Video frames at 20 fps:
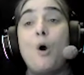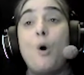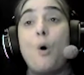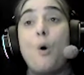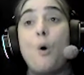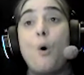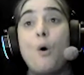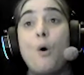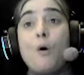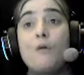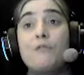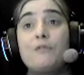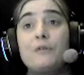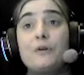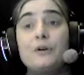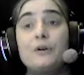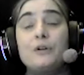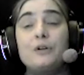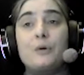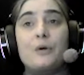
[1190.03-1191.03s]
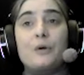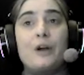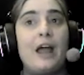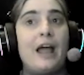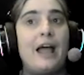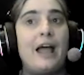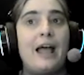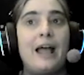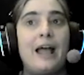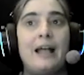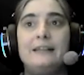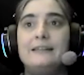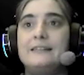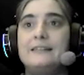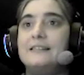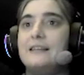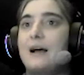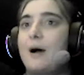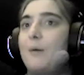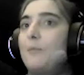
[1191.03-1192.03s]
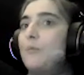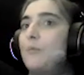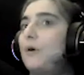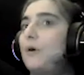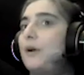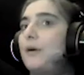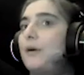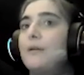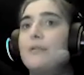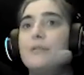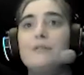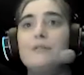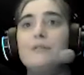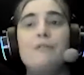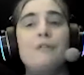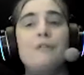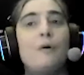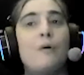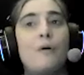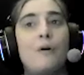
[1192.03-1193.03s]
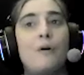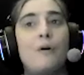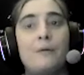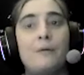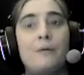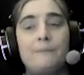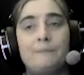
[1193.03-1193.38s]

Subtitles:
over your head somewhere on the floor